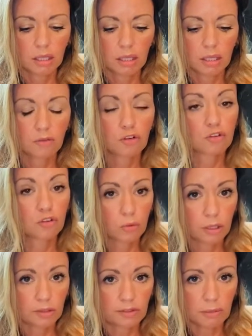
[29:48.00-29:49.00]
If you're
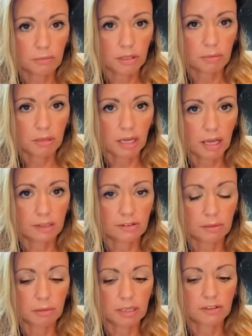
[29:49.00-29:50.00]
doing something behind
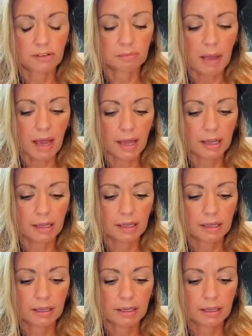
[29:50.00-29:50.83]
somebody's back,